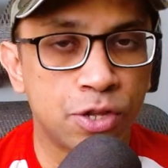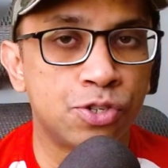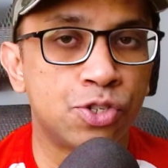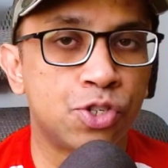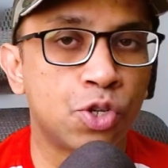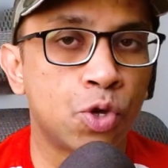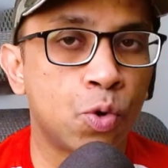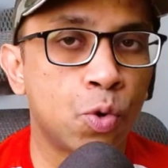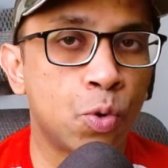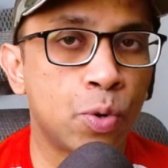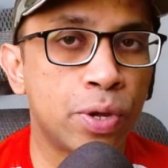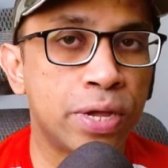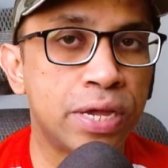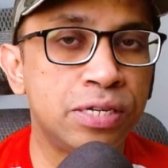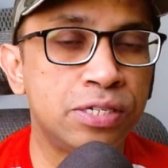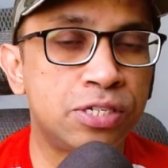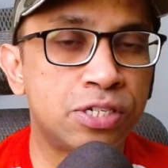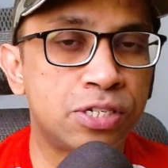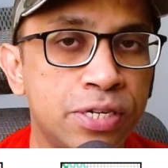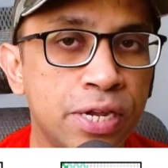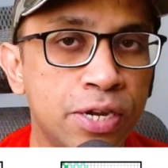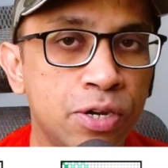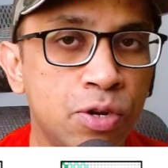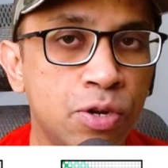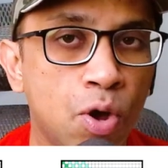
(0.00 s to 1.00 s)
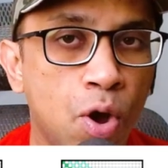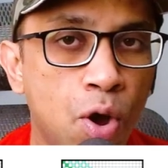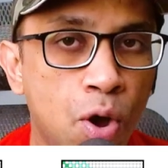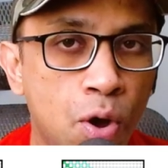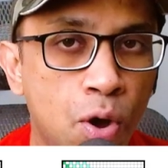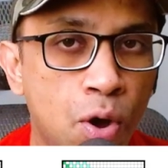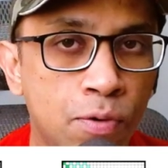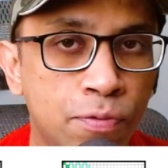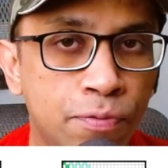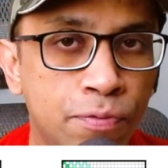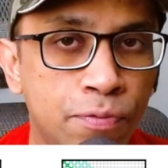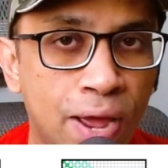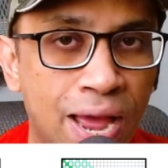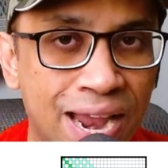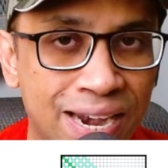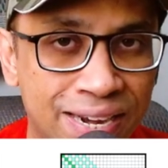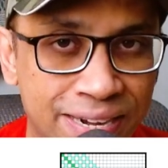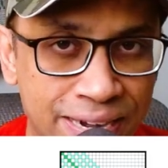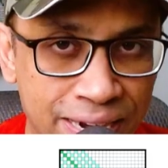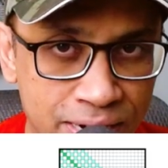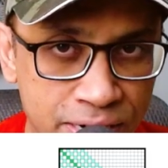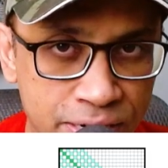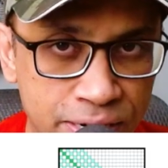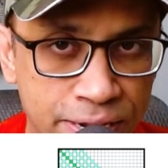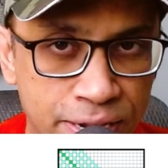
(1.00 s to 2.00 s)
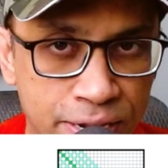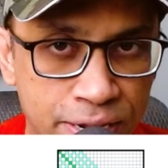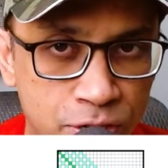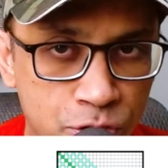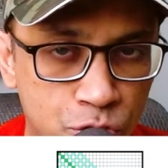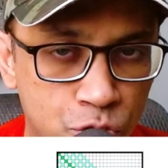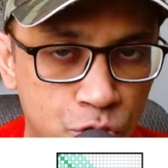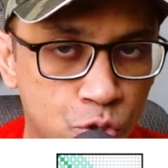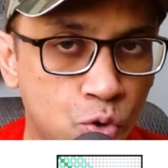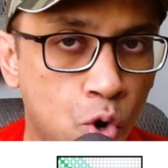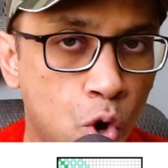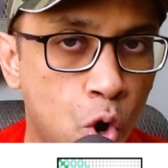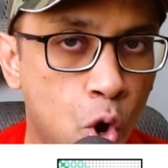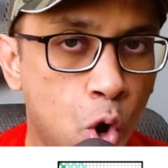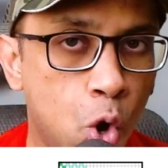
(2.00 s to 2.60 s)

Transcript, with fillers: So instead of attending to